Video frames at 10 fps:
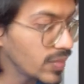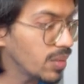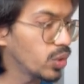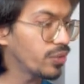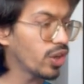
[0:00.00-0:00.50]

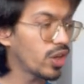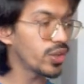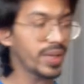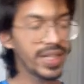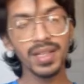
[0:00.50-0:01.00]
Moving on
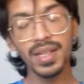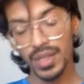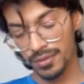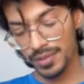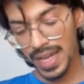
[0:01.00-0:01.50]
to it,
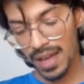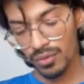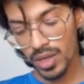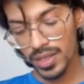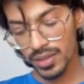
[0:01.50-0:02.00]
we have
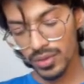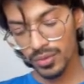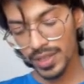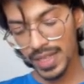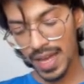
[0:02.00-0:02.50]
what?
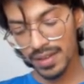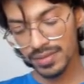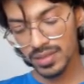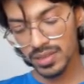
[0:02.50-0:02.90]
We have